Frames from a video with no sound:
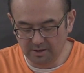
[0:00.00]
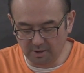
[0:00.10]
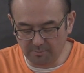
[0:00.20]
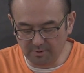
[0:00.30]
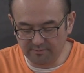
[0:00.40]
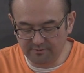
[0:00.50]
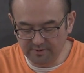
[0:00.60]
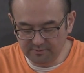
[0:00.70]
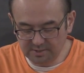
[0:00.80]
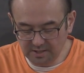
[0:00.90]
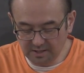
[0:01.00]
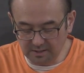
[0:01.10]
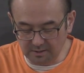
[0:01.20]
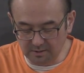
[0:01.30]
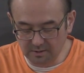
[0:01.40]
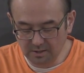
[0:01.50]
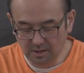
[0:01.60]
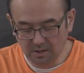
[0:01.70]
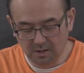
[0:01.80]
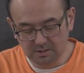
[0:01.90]
Number
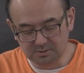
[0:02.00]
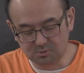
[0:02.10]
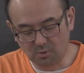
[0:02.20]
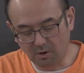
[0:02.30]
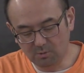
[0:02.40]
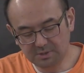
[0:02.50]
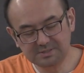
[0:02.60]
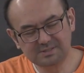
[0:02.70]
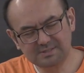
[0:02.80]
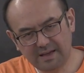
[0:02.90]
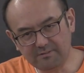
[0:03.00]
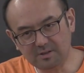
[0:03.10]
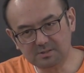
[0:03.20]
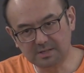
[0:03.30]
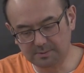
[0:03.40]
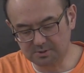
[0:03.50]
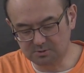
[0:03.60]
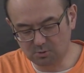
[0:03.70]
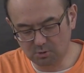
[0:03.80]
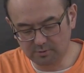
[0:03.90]
15, square root of 7 times the
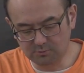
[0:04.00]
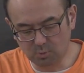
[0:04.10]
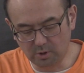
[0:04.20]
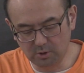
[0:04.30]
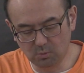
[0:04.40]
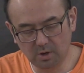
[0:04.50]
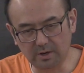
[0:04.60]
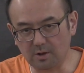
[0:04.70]
square root of 21.